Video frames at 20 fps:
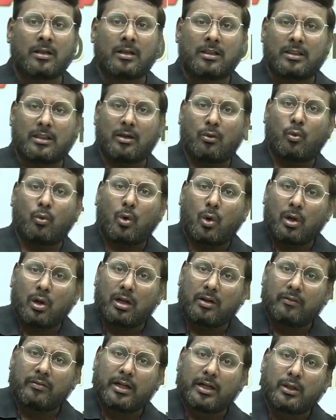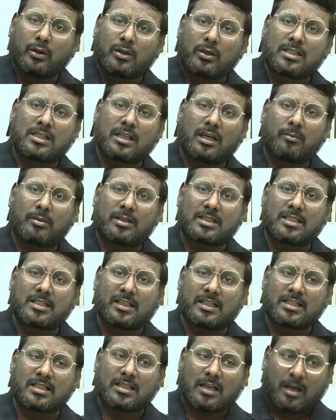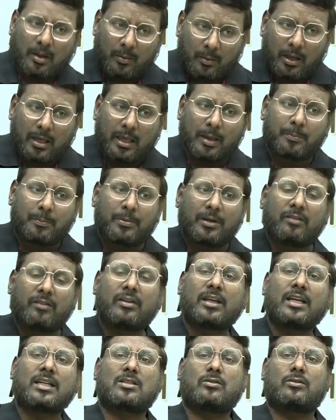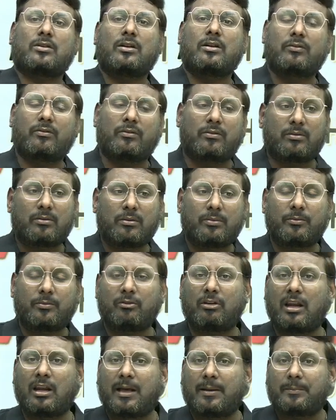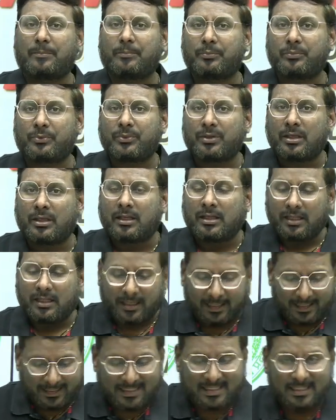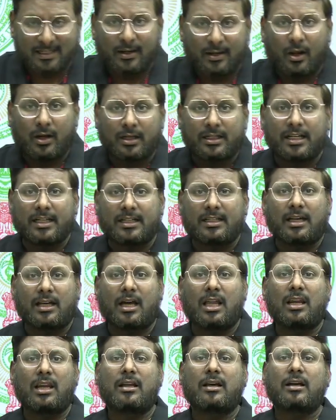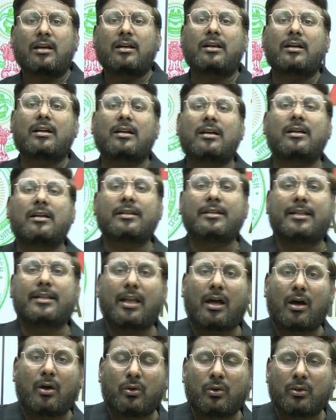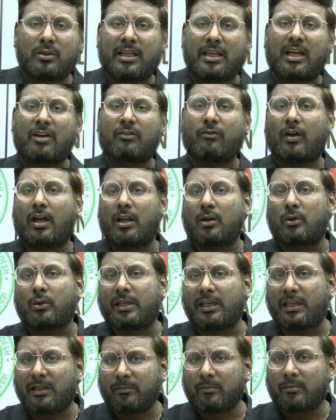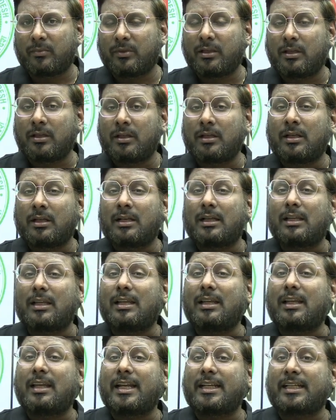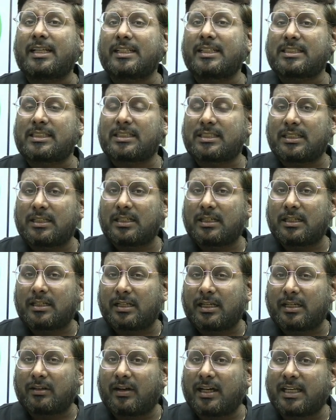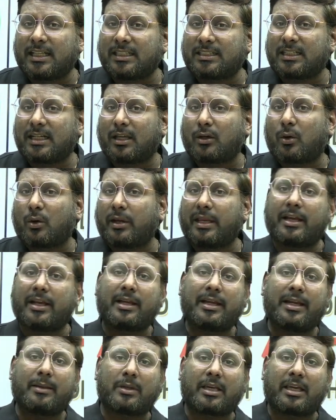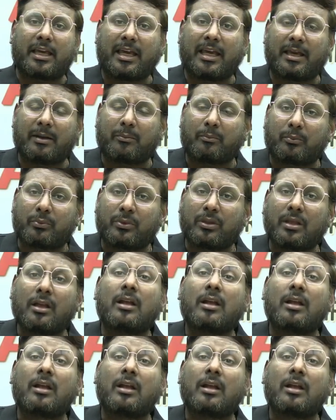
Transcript: The old video syllabus is a previous wala. It's not at all now they are following. Latest revised corrigendum came.